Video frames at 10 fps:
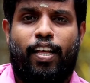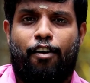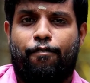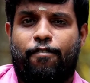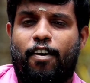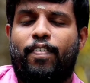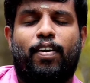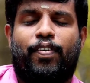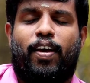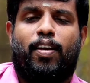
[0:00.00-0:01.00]
their
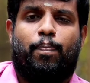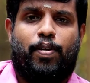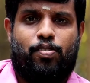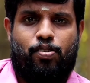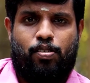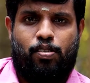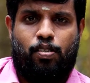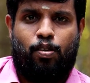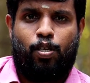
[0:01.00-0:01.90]
flower we are depends.